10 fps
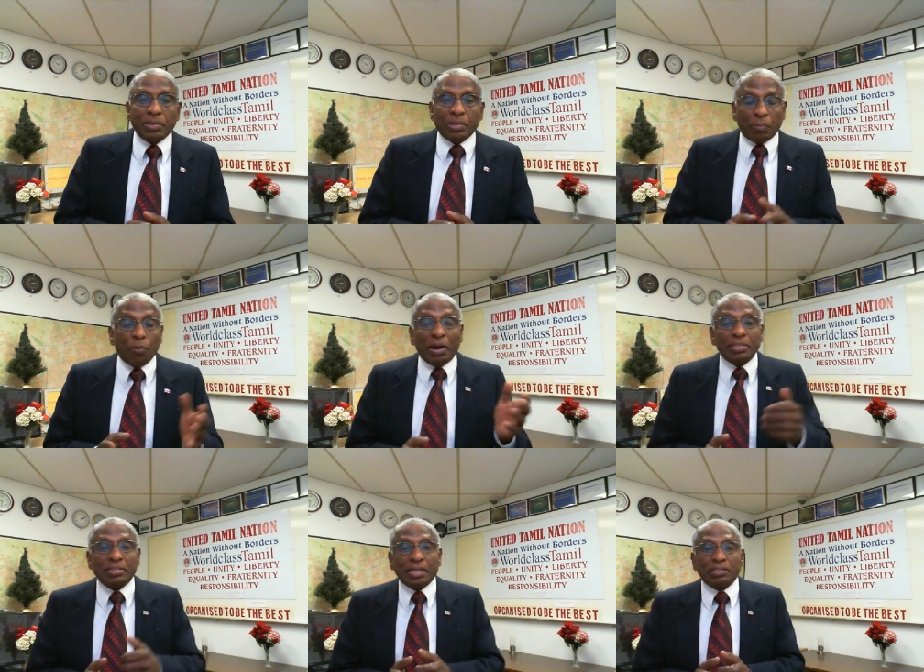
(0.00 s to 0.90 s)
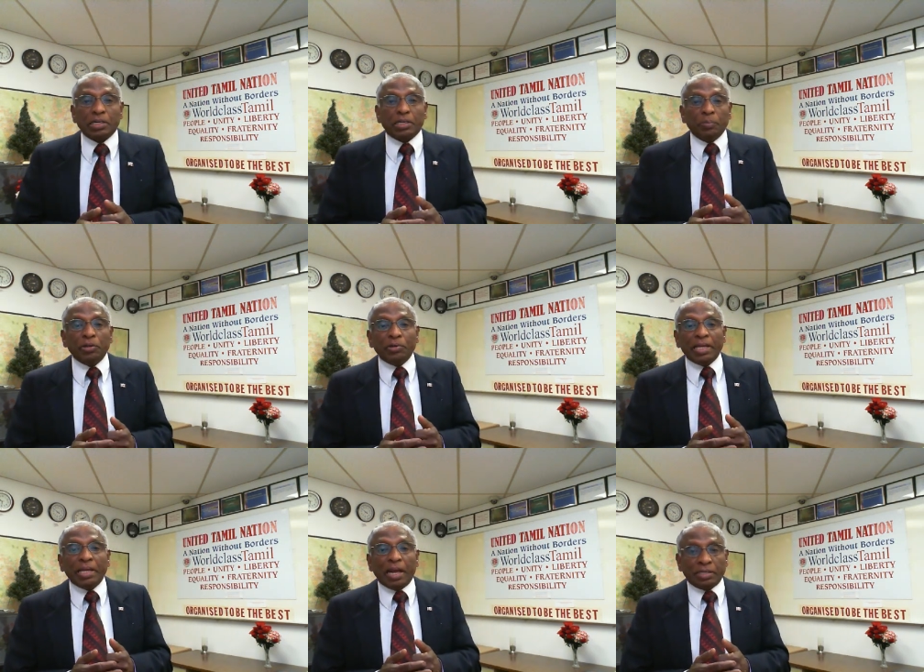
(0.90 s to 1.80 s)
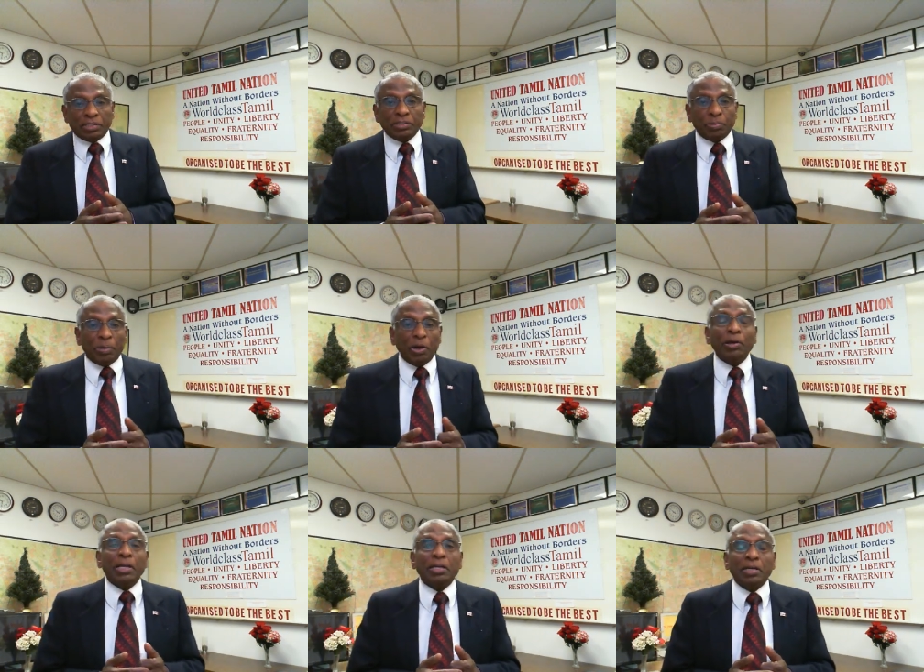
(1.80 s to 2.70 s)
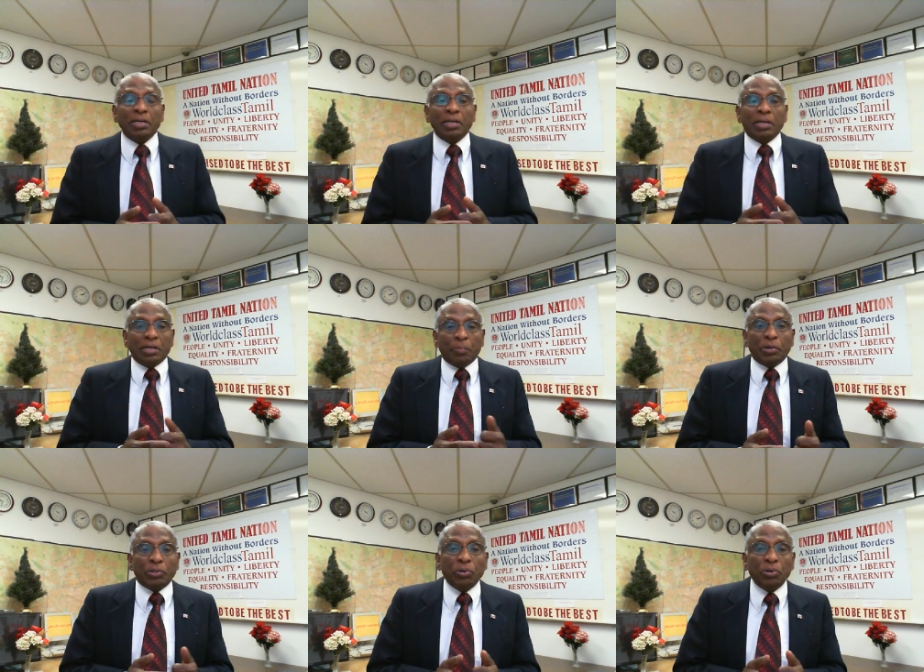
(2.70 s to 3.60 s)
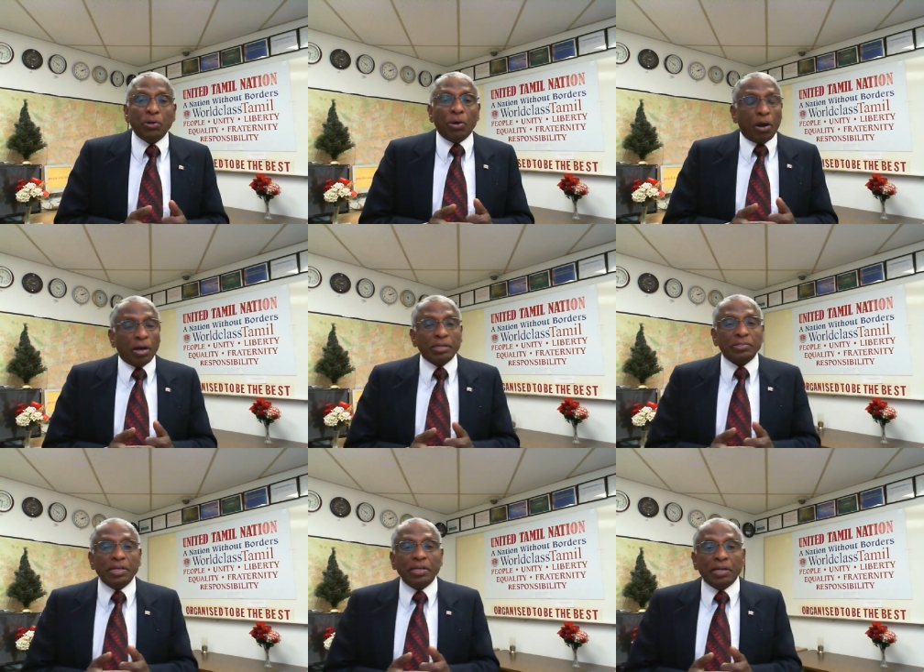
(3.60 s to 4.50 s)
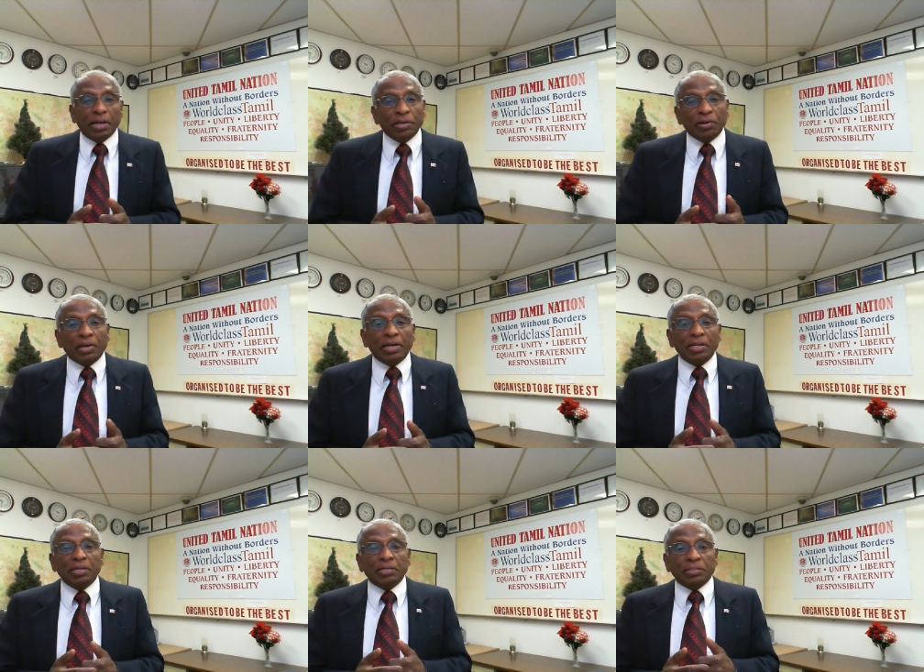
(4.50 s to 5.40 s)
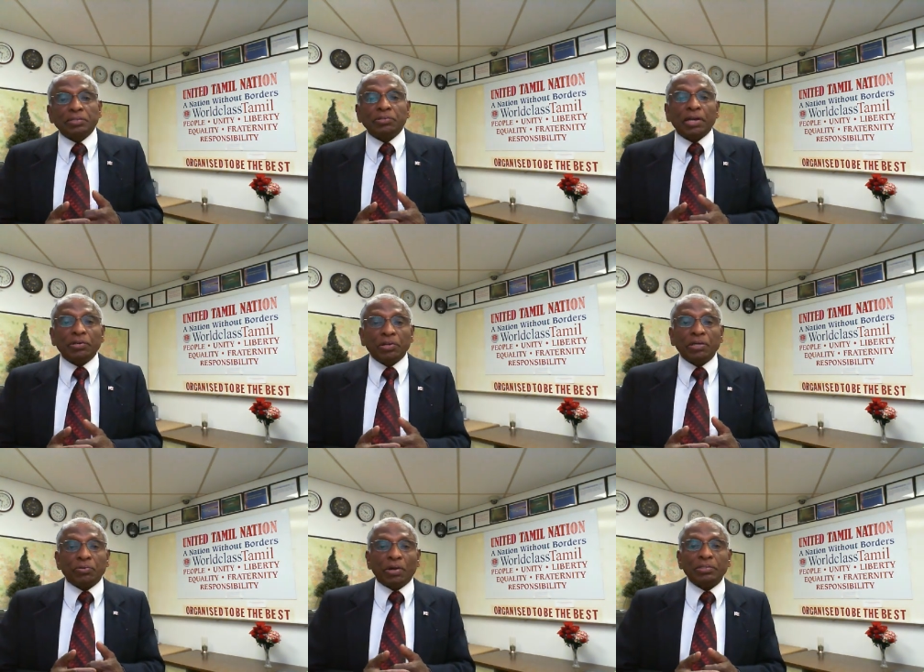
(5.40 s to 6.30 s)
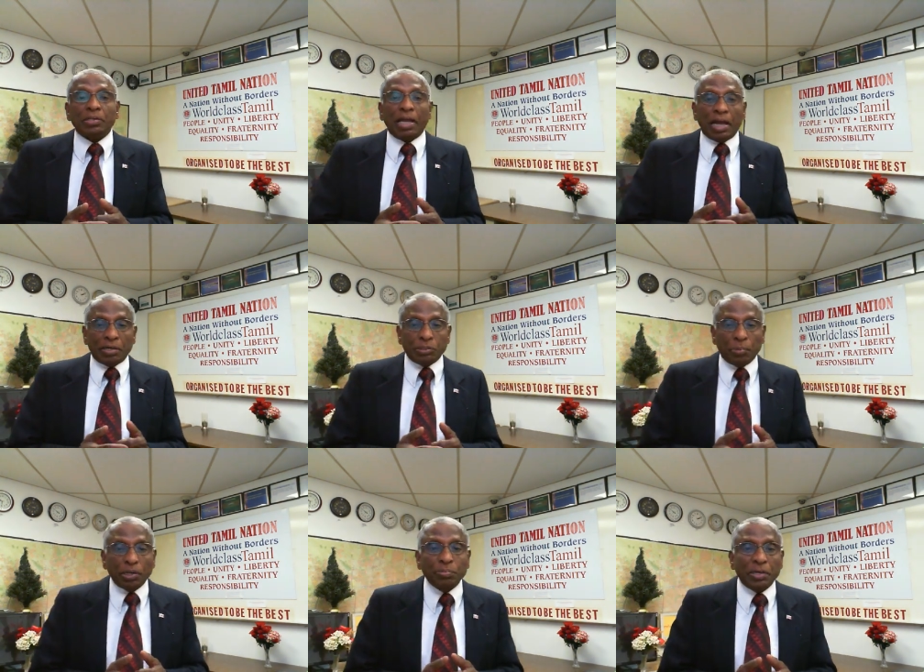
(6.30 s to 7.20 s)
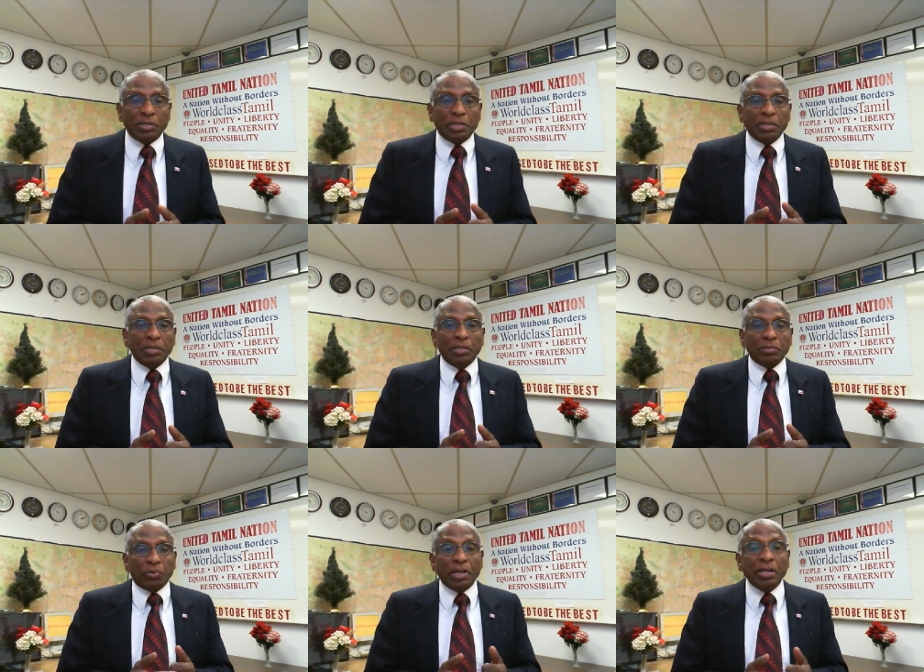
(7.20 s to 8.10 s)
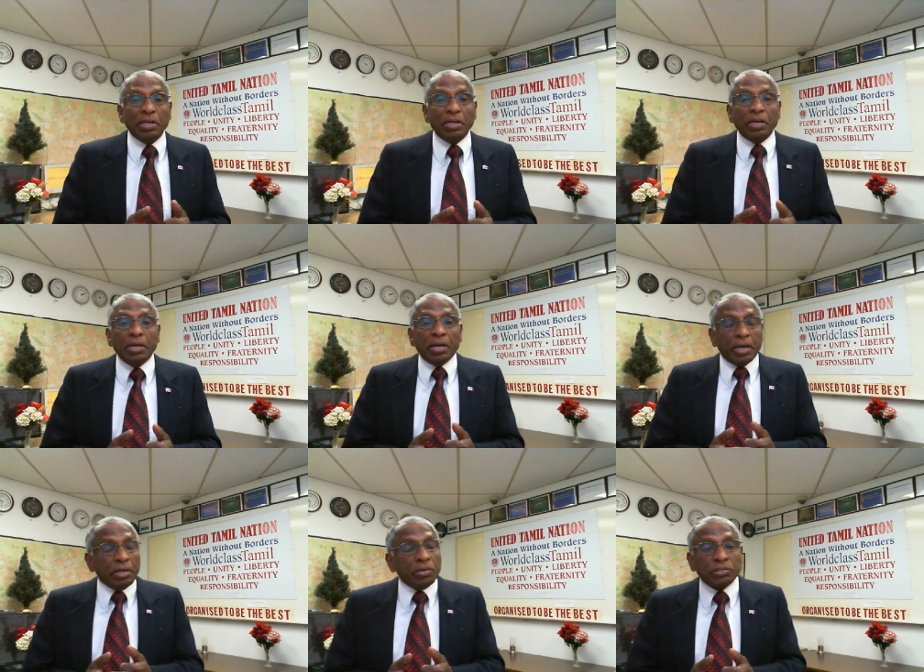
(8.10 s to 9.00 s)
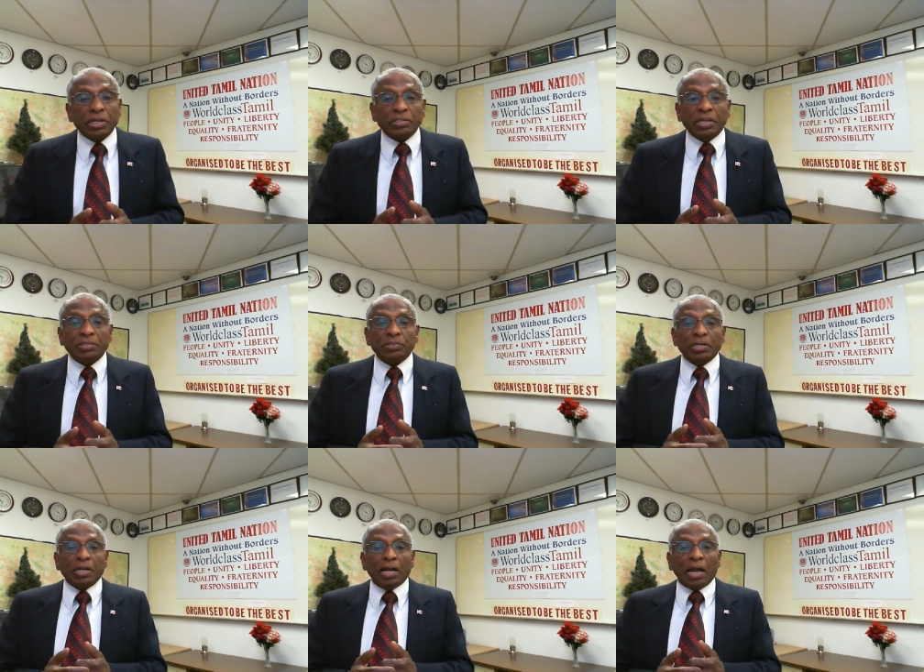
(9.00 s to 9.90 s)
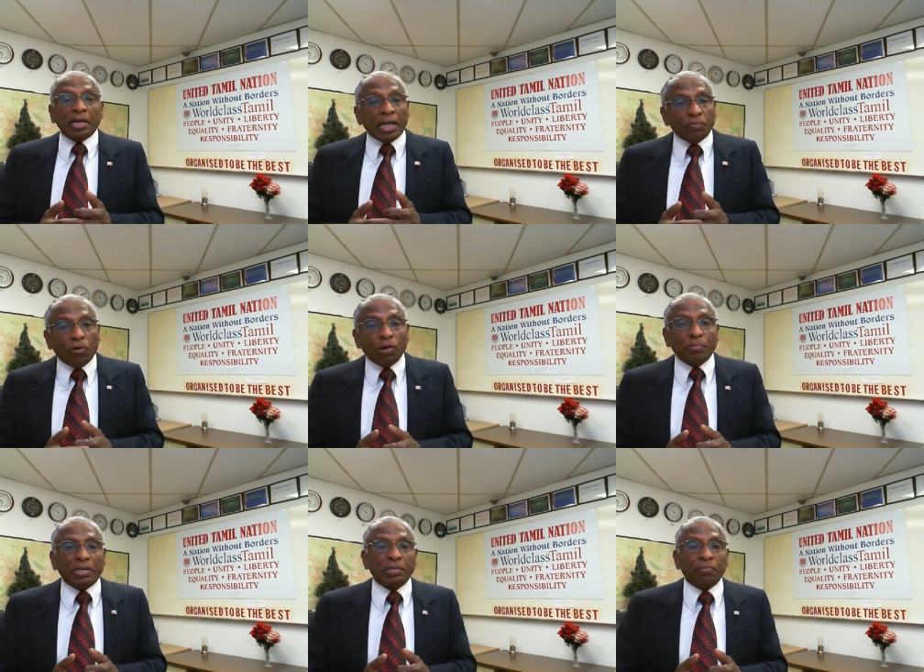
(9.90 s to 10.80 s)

Number one, sense of community and sense of belonging. Number two, honesty, integrity, sincerity, trust, and responsibility. Three, industriousness and involvement.